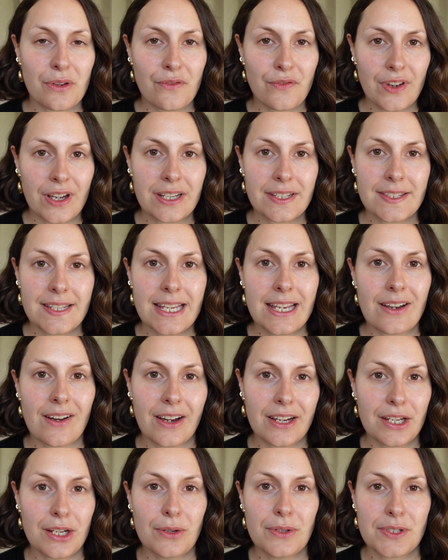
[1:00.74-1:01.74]
the first thing
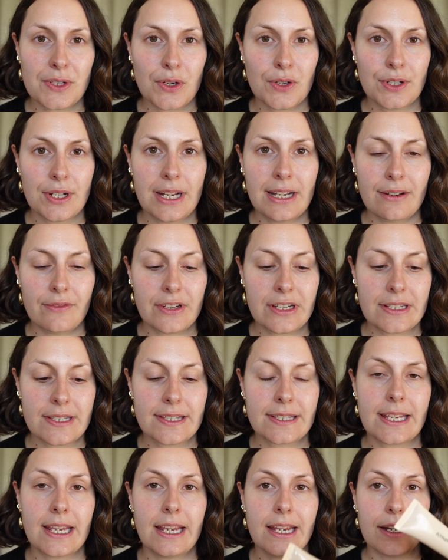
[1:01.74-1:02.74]
I used on Olivia's
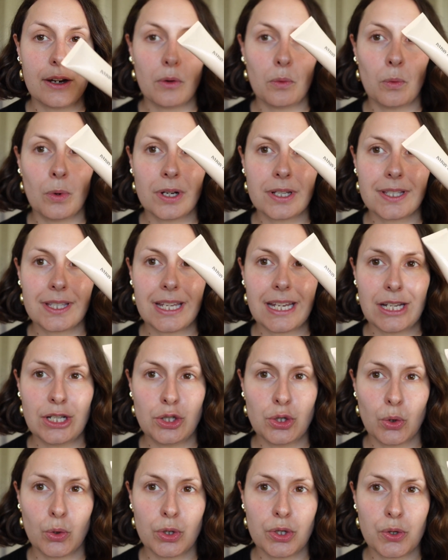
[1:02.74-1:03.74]
skin was the
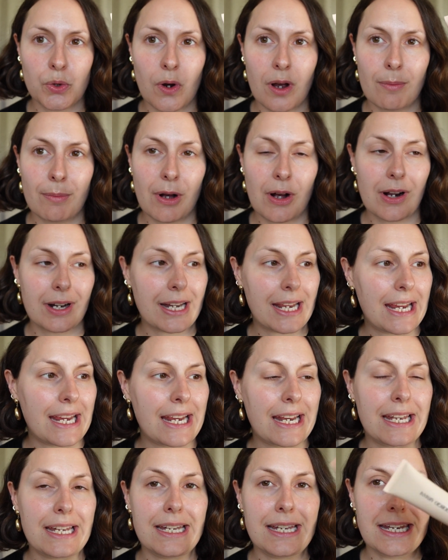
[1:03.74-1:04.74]
Giorgio
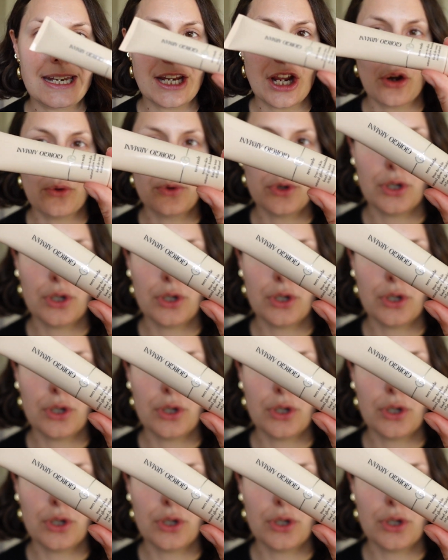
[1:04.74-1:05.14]
Armani Neo